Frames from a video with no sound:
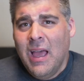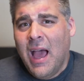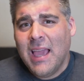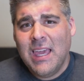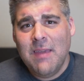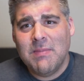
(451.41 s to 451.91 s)

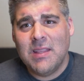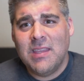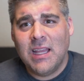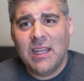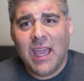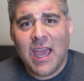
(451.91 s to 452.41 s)
I keep the
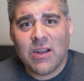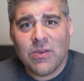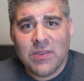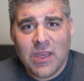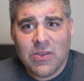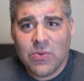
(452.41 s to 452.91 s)
dead cat
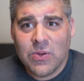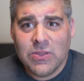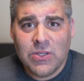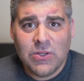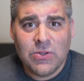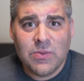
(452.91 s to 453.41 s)
on the other one
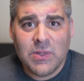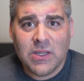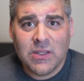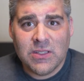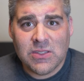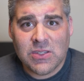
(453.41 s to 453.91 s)
too,
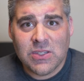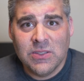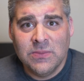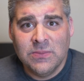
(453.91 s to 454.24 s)
because